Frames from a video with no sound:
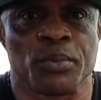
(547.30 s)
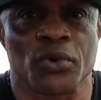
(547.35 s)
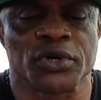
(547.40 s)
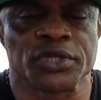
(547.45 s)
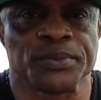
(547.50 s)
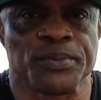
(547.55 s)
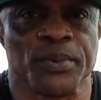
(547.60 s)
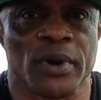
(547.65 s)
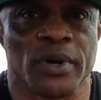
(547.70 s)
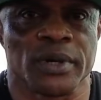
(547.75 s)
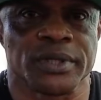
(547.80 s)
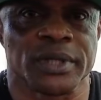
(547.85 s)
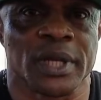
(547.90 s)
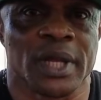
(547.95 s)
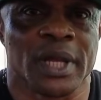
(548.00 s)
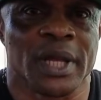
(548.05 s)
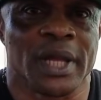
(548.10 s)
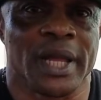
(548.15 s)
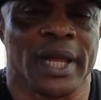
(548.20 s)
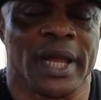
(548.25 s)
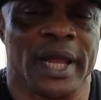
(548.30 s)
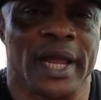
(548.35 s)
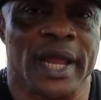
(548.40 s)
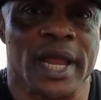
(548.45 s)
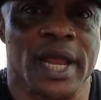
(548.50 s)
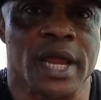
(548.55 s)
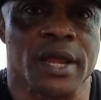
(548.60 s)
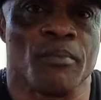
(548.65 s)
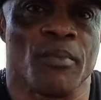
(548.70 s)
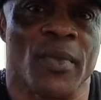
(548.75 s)
pro sport.
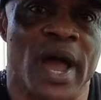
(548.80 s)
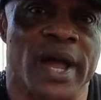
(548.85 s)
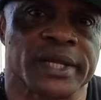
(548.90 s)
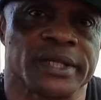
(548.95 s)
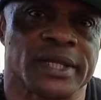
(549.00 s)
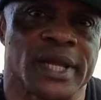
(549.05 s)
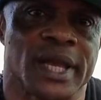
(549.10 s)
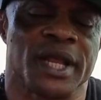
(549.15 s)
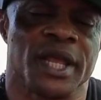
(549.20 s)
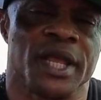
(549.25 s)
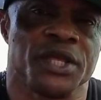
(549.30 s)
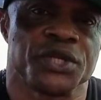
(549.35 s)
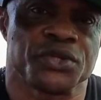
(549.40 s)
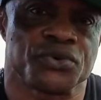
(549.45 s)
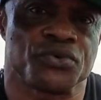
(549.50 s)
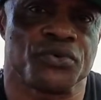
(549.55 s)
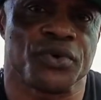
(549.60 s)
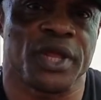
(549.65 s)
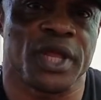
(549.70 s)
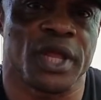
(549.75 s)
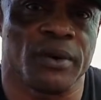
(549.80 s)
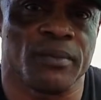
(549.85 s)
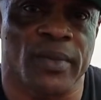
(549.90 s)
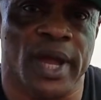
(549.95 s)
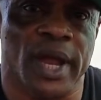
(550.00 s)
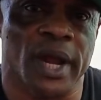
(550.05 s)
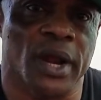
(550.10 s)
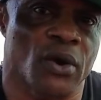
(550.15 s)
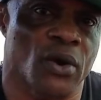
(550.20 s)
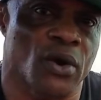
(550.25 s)
It marks an history in
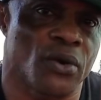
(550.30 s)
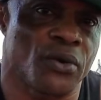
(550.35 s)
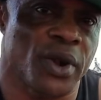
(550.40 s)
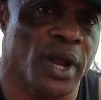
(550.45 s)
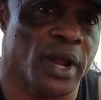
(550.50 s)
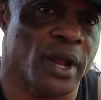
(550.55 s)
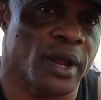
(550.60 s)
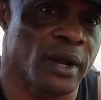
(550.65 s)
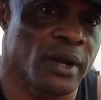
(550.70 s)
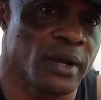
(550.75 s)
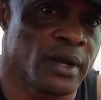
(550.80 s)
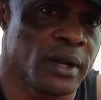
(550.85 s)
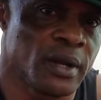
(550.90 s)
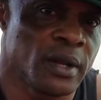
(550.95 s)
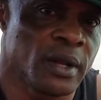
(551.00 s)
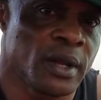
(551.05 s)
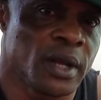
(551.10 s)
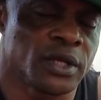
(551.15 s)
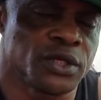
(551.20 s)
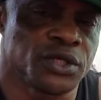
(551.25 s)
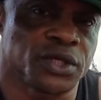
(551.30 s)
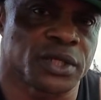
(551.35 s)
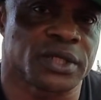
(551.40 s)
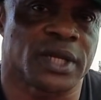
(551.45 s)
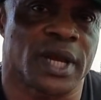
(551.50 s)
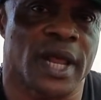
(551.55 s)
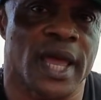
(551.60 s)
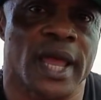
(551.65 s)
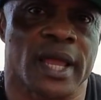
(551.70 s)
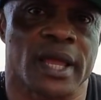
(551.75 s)
my career,
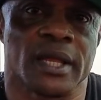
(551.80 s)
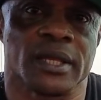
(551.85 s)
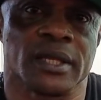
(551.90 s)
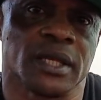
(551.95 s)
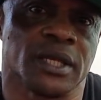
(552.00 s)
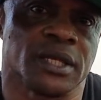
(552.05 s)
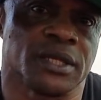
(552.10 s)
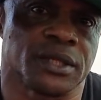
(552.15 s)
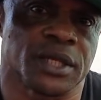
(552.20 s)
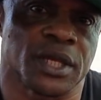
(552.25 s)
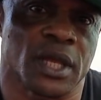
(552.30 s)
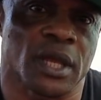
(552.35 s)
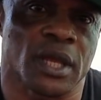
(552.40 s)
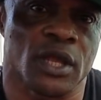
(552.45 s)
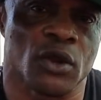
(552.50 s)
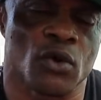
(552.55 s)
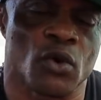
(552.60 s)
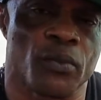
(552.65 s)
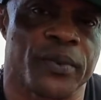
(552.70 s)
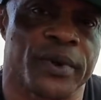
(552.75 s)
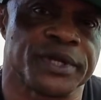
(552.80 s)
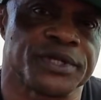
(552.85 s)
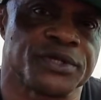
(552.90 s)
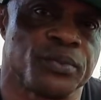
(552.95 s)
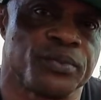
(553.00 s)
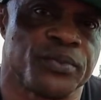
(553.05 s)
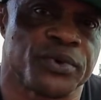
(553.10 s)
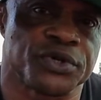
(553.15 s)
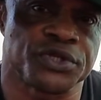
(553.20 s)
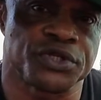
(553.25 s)
just like it is the Europa
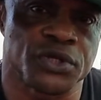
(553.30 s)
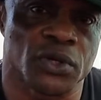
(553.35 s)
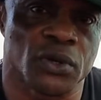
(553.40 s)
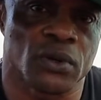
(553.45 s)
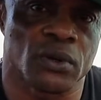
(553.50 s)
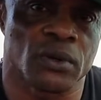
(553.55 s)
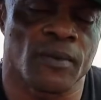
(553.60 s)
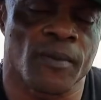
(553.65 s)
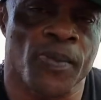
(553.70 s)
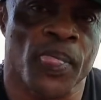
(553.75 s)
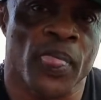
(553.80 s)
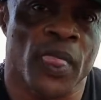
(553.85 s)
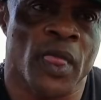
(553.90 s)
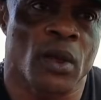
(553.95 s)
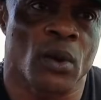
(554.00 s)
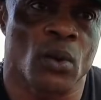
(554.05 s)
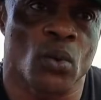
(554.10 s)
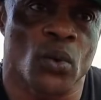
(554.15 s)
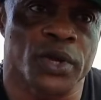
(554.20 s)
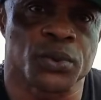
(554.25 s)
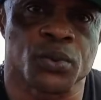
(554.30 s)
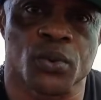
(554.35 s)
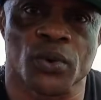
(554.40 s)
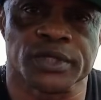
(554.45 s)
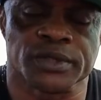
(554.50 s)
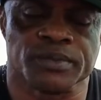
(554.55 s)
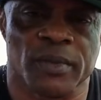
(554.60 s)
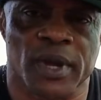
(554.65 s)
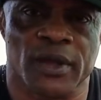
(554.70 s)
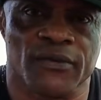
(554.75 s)
Super Show, which
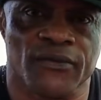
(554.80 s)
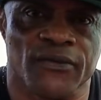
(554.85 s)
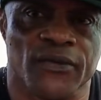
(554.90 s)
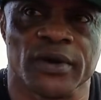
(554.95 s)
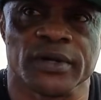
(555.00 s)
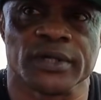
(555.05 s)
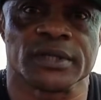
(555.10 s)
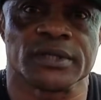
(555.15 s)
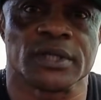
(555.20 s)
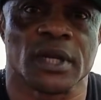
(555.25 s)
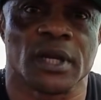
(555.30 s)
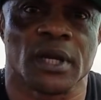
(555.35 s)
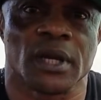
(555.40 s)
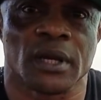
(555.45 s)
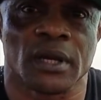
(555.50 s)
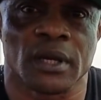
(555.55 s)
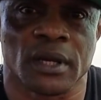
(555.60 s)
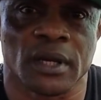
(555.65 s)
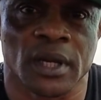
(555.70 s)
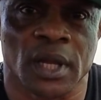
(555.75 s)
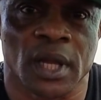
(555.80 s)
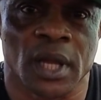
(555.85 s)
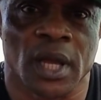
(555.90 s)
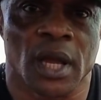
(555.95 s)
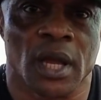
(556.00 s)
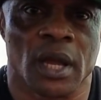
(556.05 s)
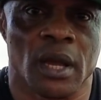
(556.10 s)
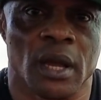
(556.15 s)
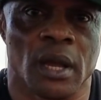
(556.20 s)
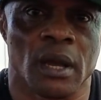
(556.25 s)
was my first
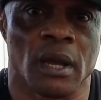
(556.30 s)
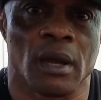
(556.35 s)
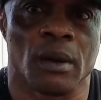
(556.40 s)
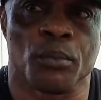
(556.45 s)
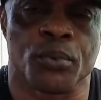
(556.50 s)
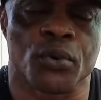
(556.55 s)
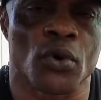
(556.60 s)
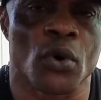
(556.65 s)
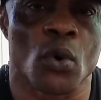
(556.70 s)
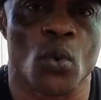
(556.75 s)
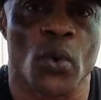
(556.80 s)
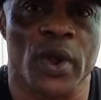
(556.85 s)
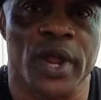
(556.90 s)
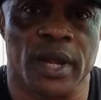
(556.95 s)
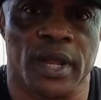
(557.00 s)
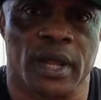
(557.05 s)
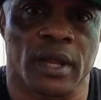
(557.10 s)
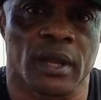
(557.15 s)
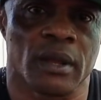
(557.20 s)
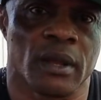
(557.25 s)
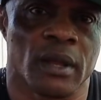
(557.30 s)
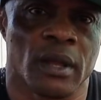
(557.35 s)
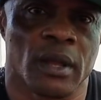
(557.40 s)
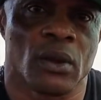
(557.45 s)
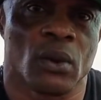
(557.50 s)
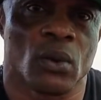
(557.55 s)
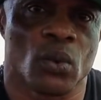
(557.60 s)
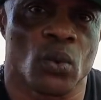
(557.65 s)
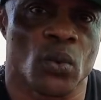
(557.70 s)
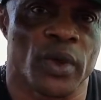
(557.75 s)
pro winning
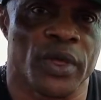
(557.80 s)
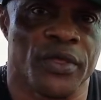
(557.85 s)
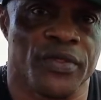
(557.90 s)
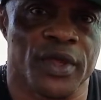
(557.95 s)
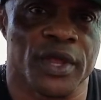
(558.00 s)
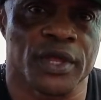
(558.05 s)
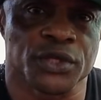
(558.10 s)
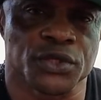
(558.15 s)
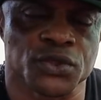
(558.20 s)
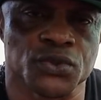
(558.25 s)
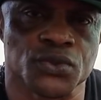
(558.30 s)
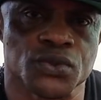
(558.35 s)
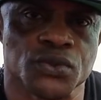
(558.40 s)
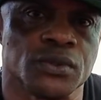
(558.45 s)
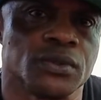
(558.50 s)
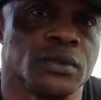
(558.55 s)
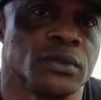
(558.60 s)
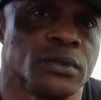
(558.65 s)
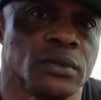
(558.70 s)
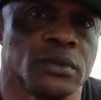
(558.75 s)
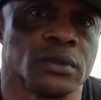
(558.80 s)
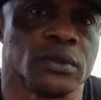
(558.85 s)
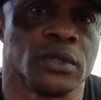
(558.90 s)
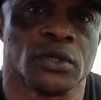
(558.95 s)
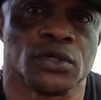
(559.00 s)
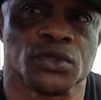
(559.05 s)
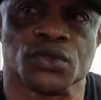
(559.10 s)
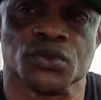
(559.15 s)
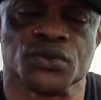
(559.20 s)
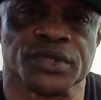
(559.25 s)
with the
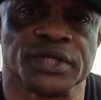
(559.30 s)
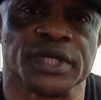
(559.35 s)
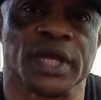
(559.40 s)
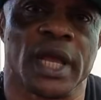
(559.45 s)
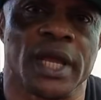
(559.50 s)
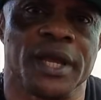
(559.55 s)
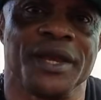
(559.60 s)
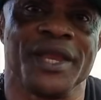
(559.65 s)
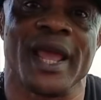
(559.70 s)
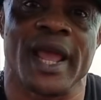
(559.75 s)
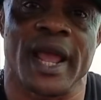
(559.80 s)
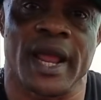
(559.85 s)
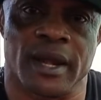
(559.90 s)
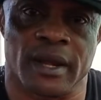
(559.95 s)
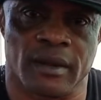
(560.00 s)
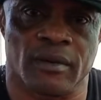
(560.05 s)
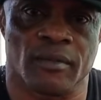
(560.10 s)
210 then.